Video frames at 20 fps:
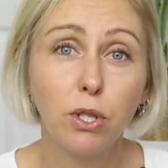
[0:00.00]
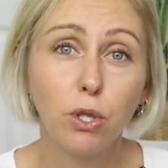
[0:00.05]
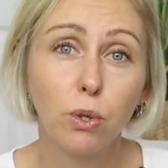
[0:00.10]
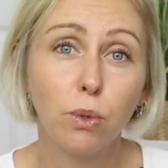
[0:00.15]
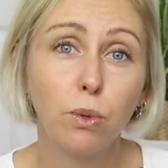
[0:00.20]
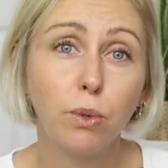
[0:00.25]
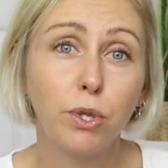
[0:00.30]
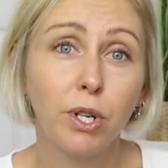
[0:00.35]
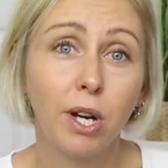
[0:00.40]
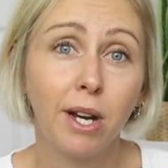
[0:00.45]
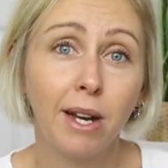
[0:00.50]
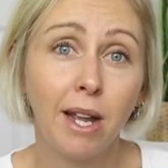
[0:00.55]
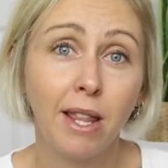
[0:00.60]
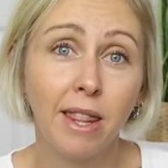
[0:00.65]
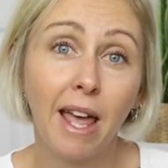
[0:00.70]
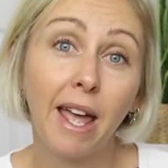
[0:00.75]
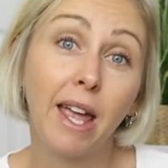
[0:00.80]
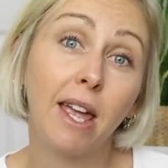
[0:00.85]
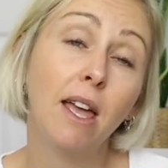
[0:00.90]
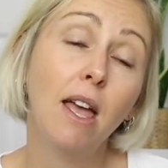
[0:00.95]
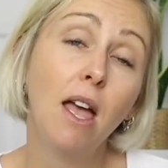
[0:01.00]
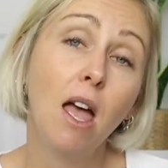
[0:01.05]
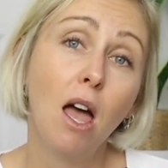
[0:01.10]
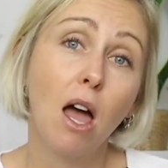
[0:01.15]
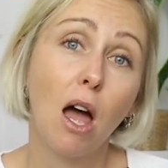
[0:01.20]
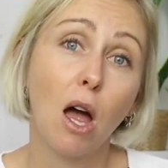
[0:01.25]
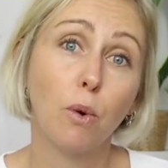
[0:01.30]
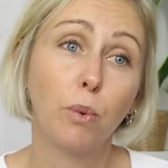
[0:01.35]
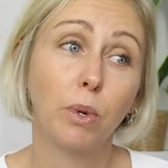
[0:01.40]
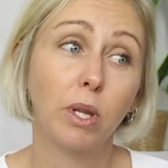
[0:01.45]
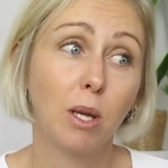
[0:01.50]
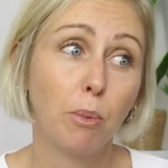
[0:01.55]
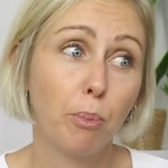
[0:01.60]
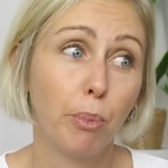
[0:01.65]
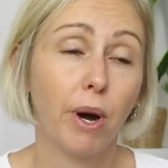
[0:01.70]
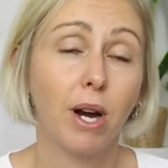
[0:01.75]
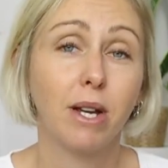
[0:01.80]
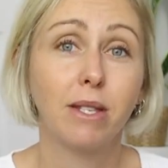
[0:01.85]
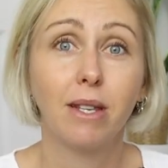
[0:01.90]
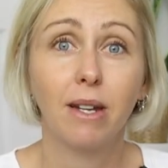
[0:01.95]
children and they are really
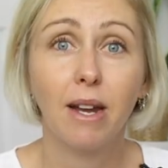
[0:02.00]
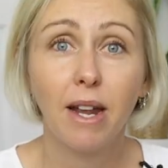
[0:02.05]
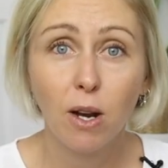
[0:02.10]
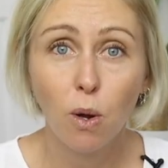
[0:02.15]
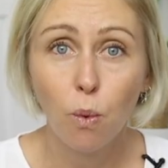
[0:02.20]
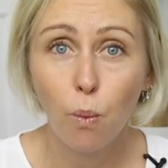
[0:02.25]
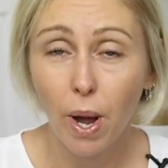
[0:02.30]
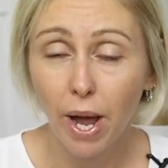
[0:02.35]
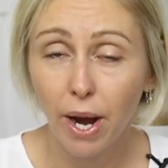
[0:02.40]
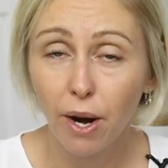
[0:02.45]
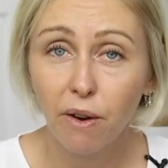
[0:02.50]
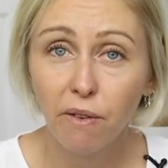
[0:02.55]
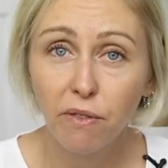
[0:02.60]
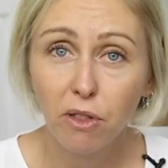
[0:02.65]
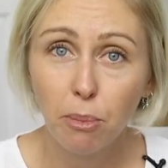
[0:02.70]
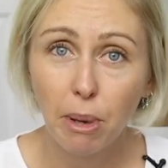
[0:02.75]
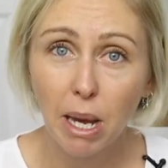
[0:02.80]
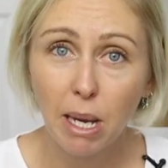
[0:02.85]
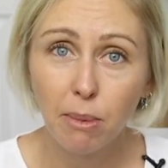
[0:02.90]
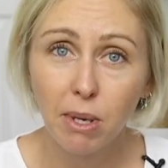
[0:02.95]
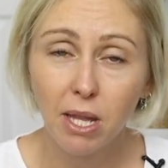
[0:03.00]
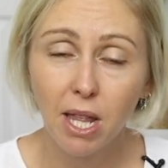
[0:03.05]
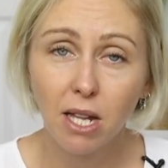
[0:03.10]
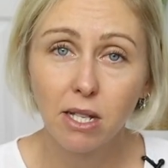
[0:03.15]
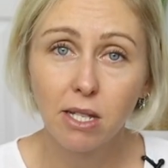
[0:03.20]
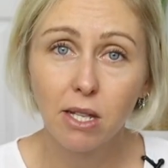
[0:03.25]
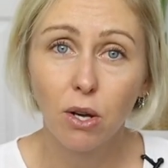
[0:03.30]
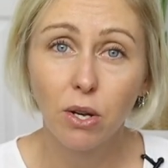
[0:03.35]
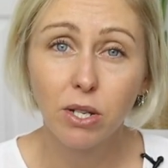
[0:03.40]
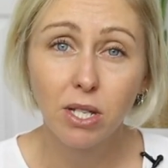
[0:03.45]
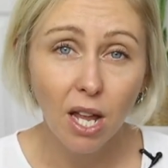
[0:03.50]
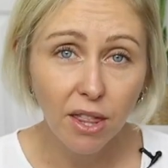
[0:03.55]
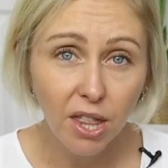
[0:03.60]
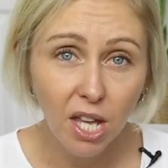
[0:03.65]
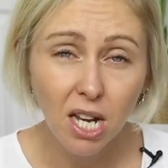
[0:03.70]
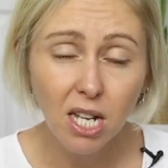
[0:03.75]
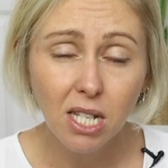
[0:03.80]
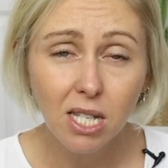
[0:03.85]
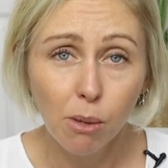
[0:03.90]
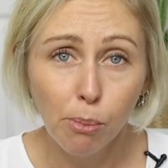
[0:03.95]
present and aware of the baby that's lost, I
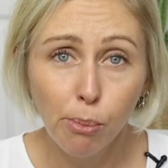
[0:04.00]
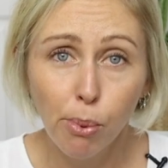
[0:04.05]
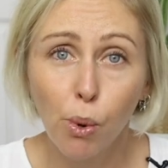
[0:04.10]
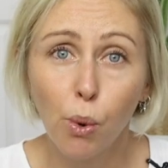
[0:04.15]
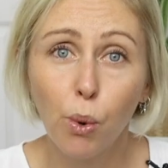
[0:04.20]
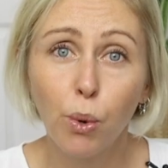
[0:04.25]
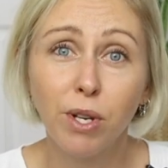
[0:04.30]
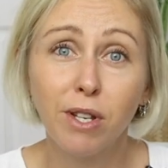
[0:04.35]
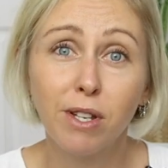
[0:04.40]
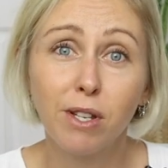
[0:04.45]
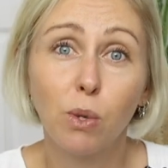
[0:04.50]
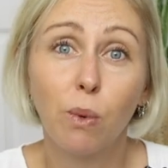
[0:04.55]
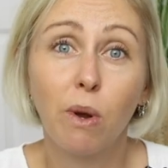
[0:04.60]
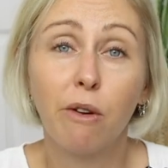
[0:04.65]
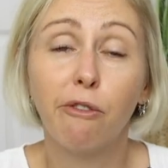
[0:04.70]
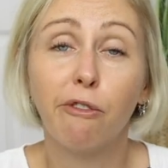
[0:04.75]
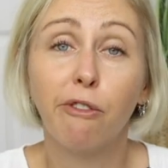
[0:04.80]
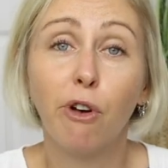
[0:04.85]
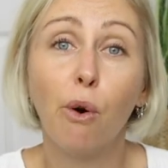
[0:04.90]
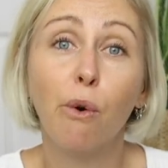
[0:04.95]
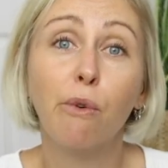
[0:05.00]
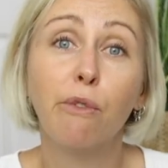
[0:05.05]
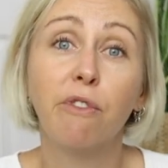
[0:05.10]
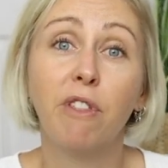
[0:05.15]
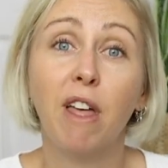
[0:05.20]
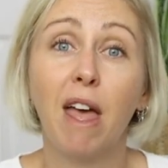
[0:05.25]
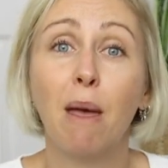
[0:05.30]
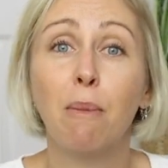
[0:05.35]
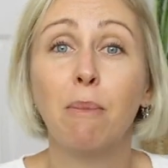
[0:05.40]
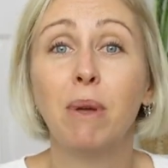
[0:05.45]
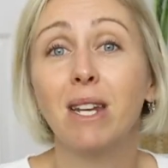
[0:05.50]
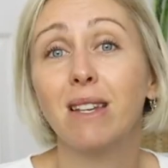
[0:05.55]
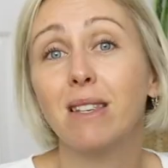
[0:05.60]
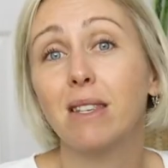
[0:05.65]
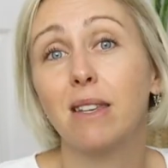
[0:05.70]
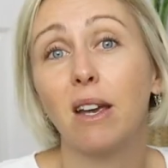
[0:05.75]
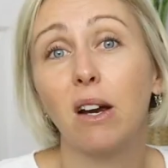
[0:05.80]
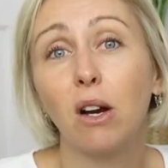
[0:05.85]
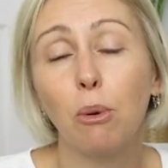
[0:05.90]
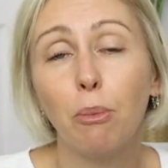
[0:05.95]
think it's important to involve them in a
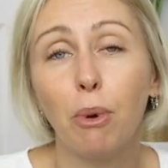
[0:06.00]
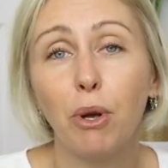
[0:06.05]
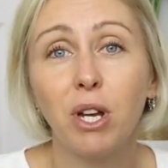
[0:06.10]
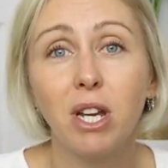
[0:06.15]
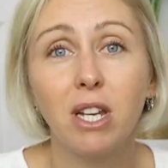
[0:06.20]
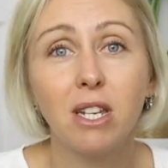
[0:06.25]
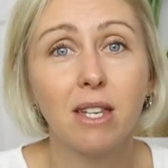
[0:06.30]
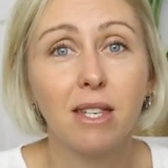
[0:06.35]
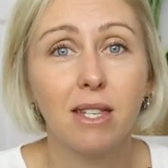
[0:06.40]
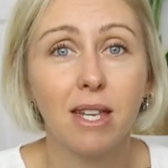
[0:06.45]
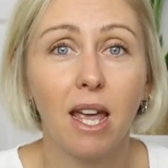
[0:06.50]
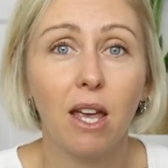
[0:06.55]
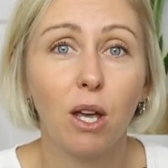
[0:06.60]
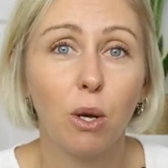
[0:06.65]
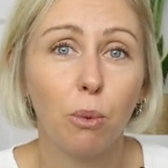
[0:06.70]
ceremony to say